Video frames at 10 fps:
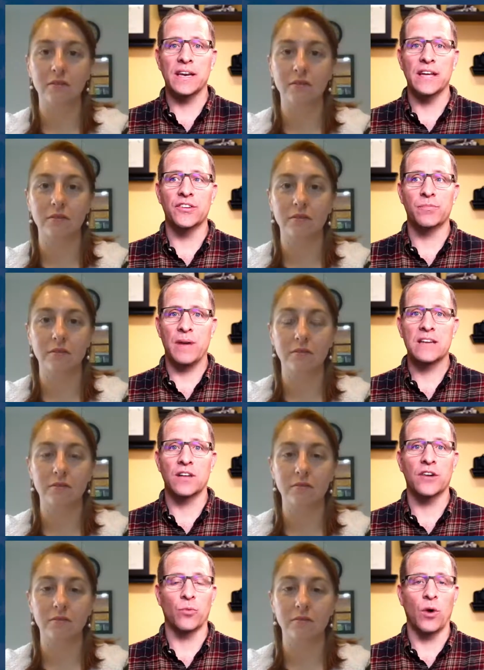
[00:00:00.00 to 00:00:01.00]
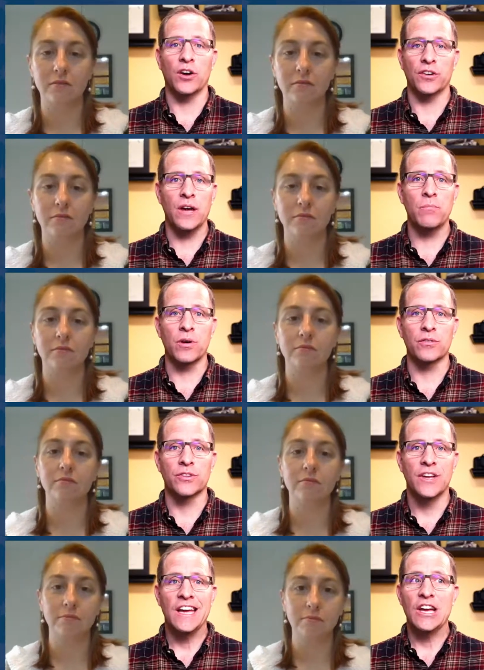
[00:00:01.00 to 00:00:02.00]
Speaker 1: is based on wrong numbers.
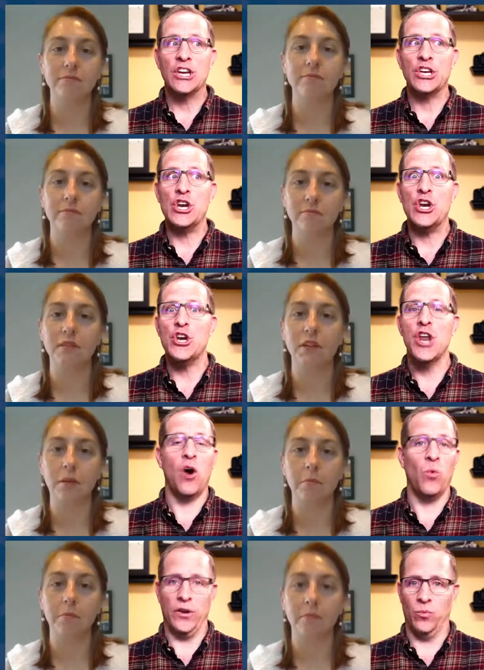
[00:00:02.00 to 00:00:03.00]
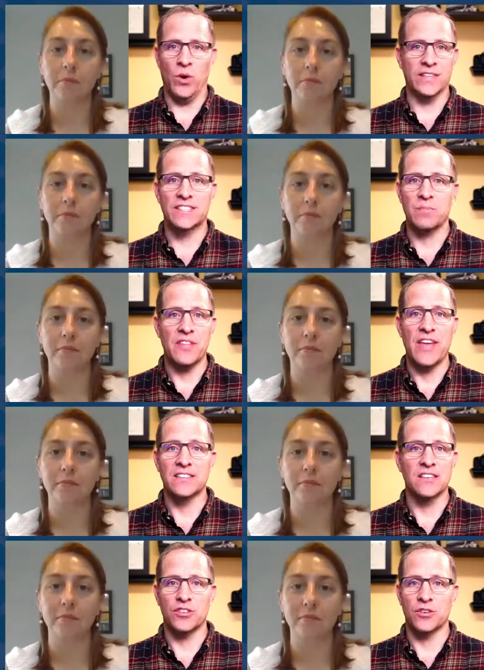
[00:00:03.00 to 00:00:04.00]
No yep. one wants to be in that
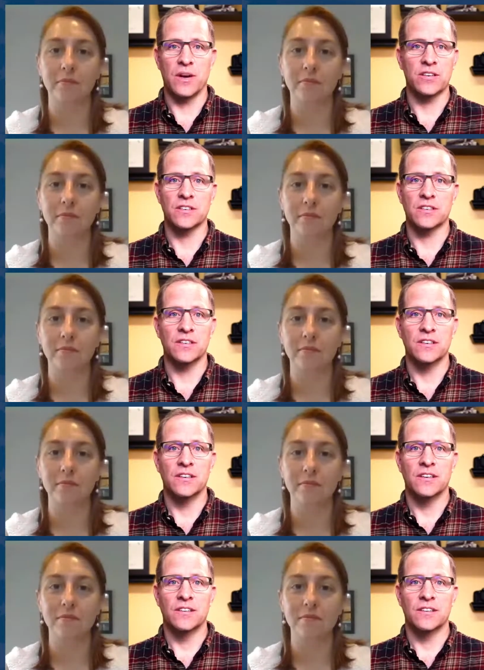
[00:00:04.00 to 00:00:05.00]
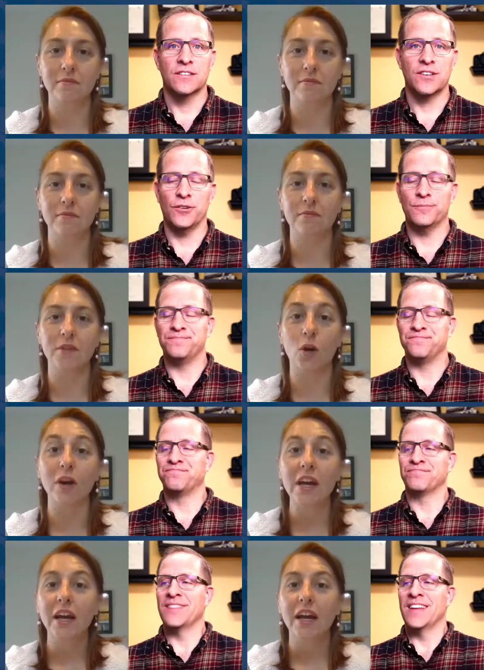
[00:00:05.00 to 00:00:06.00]
situation. So
Speaker 2: no.
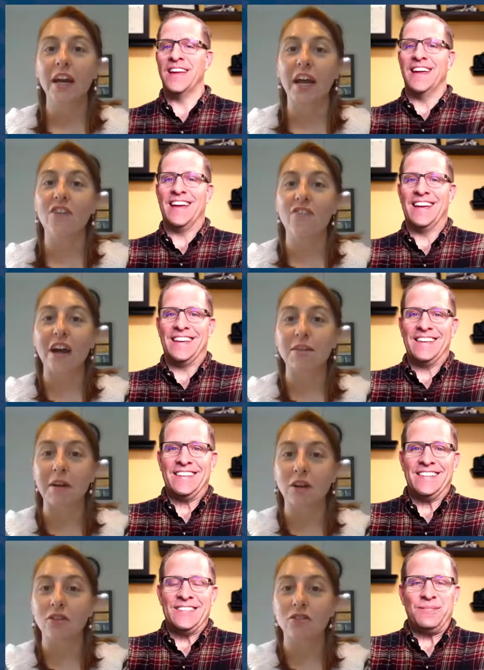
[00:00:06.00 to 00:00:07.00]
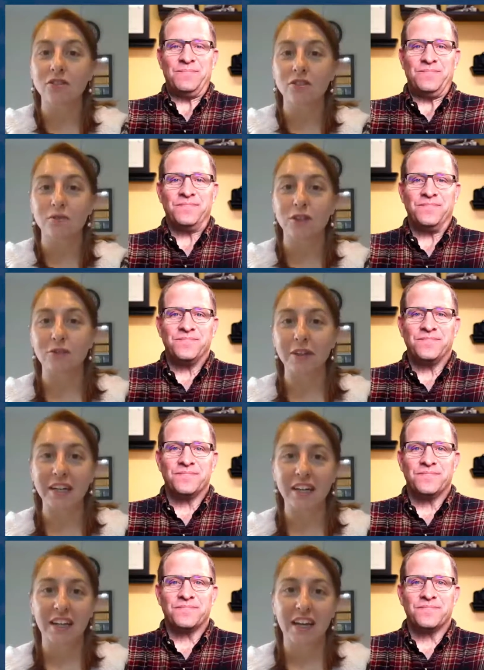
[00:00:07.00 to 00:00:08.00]
In fact, my uncle, real
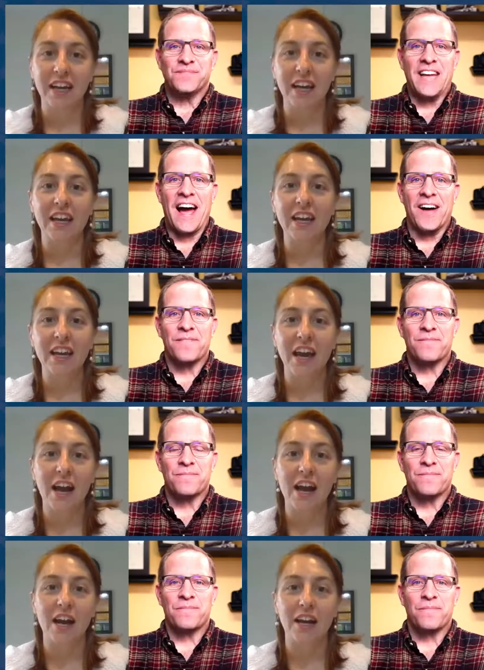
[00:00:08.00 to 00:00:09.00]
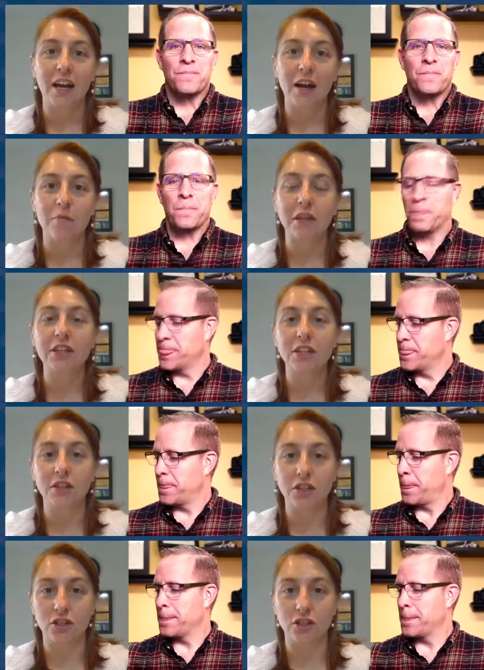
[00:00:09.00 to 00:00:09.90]
quick, yeah. He had military